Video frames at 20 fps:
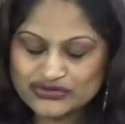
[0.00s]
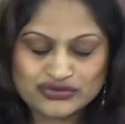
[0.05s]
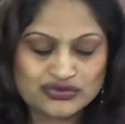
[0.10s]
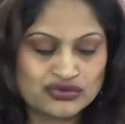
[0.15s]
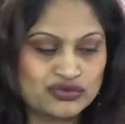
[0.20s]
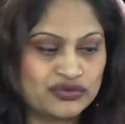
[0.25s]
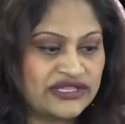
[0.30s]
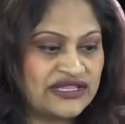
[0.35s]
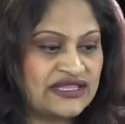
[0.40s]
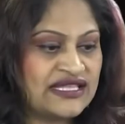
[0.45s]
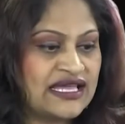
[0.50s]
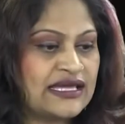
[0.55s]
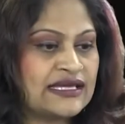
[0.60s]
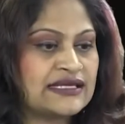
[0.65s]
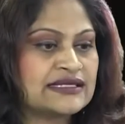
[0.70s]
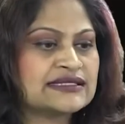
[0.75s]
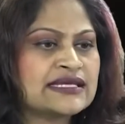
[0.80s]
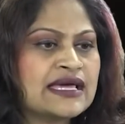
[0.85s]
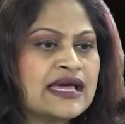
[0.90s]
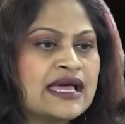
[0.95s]
through with
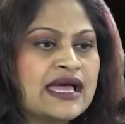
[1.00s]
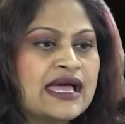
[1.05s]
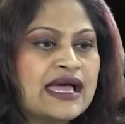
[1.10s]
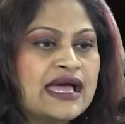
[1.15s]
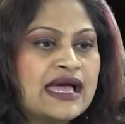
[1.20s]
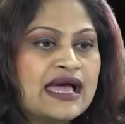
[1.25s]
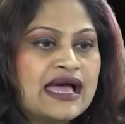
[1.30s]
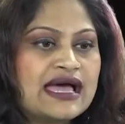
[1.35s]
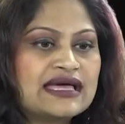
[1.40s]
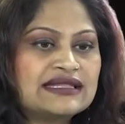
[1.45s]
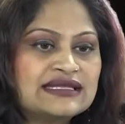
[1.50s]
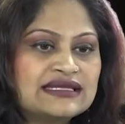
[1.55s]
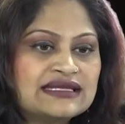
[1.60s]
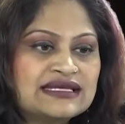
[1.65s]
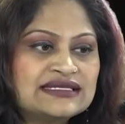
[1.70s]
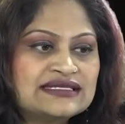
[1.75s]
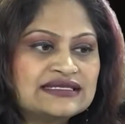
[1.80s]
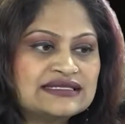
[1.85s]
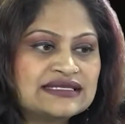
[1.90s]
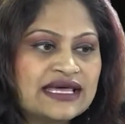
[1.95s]
things. And then
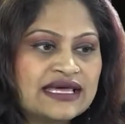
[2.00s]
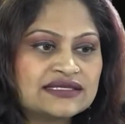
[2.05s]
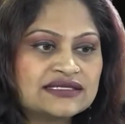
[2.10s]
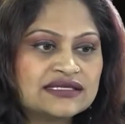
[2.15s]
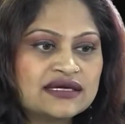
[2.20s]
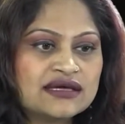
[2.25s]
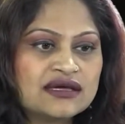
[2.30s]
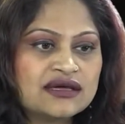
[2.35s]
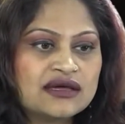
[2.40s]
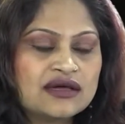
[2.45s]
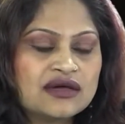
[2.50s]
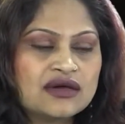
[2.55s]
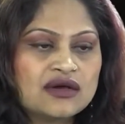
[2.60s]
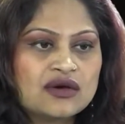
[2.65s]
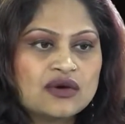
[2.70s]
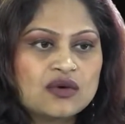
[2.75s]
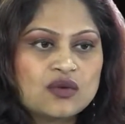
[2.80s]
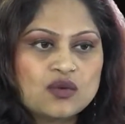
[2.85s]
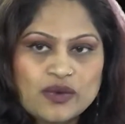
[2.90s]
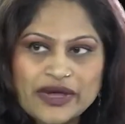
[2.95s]
I said,
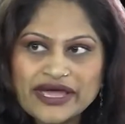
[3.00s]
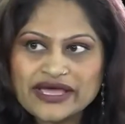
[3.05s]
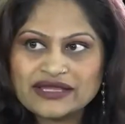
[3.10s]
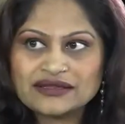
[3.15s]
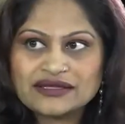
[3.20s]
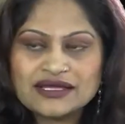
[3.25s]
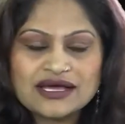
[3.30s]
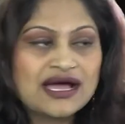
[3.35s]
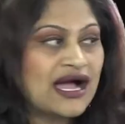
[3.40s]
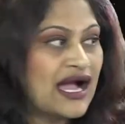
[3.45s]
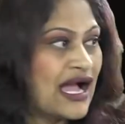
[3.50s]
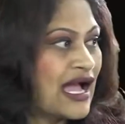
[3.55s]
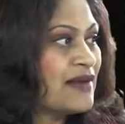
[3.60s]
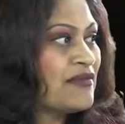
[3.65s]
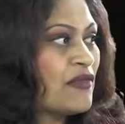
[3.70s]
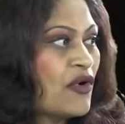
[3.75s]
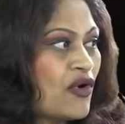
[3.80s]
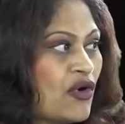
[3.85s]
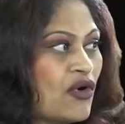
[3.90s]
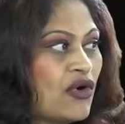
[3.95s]
Well,
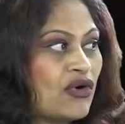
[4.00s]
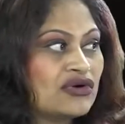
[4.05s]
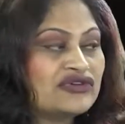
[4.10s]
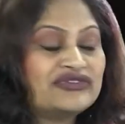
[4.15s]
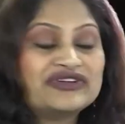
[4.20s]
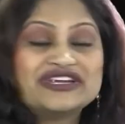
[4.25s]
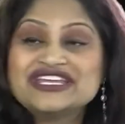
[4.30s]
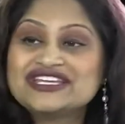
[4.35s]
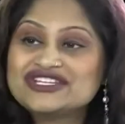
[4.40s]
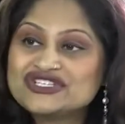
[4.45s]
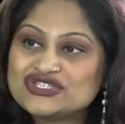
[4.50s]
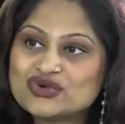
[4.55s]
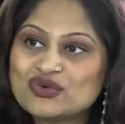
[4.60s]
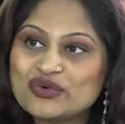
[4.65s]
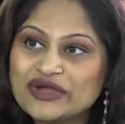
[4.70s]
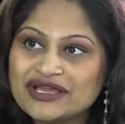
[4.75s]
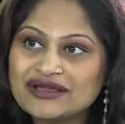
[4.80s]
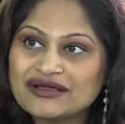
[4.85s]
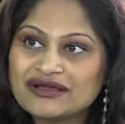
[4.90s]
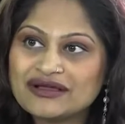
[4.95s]
I'm already
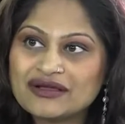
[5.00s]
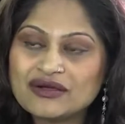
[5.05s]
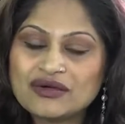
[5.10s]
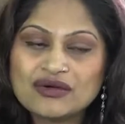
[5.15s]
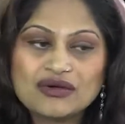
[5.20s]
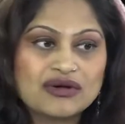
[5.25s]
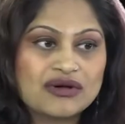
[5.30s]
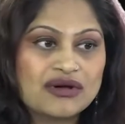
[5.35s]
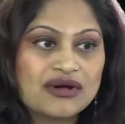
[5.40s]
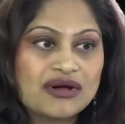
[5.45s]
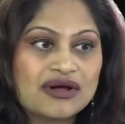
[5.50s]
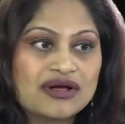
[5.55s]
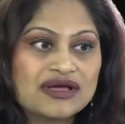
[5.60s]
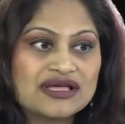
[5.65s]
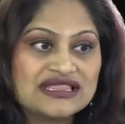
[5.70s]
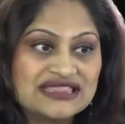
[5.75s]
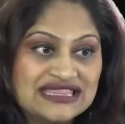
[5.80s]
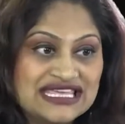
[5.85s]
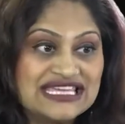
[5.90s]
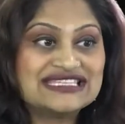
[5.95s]
doing
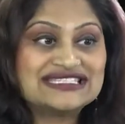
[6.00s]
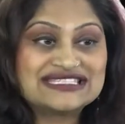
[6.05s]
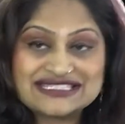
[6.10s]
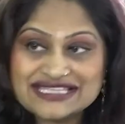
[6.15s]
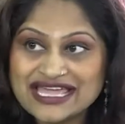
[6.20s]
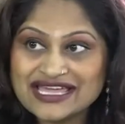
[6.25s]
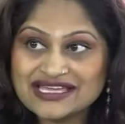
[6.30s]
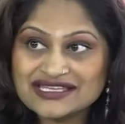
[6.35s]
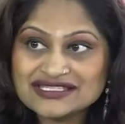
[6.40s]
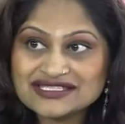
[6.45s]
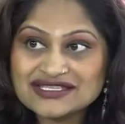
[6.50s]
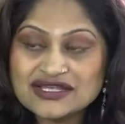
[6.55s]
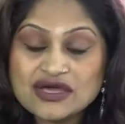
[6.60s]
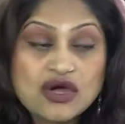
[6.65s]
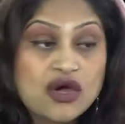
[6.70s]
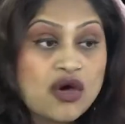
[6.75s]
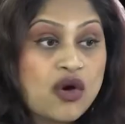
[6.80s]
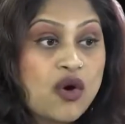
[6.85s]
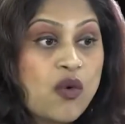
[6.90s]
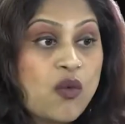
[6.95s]
these things.
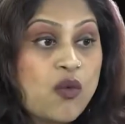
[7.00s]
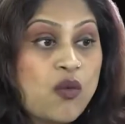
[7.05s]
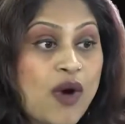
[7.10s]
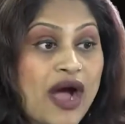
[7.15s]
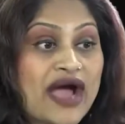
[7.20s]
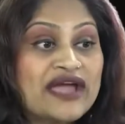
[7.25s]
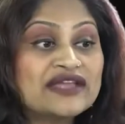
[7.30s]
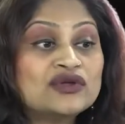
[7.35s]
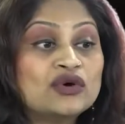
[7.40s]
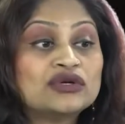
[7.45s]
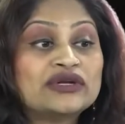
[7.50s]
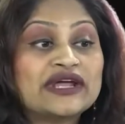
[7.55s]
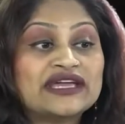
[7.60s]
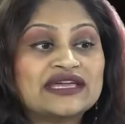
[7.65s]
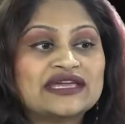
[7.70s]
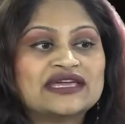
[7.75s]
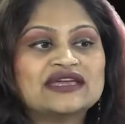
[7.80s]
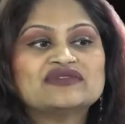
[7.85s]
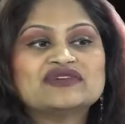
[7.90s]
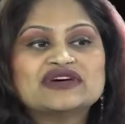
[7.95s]
Why not
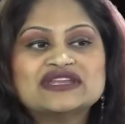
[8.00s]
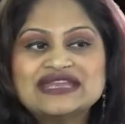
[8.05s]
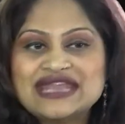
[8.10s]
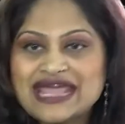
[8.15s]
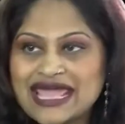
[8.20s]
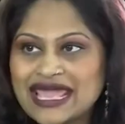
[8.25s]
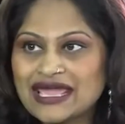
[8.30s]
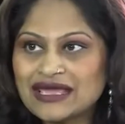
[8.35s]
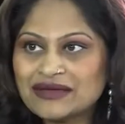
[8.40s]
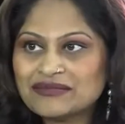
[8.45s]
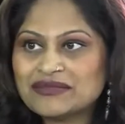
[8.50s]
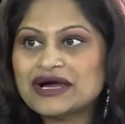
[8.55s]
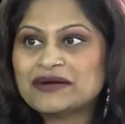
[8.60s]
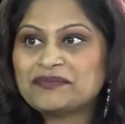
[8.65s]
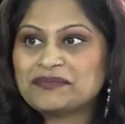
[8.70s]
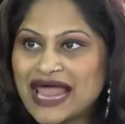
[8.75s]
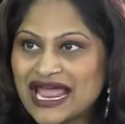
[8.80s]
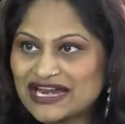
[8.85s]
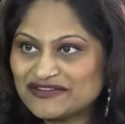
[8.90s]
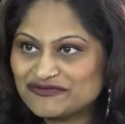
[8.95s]
I give a name, a
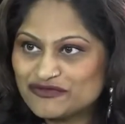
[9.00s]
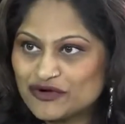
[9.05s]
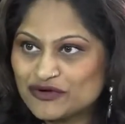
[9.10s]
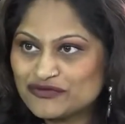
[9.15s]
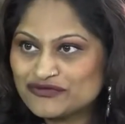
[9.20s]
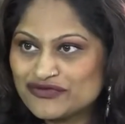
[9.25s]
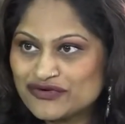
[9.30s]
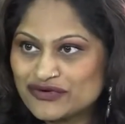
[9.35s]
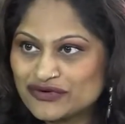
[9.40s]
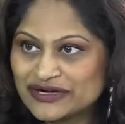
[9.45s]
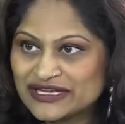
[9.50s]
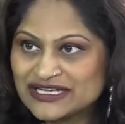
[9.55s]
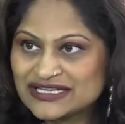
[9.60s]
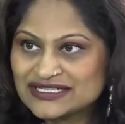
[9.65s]
platform for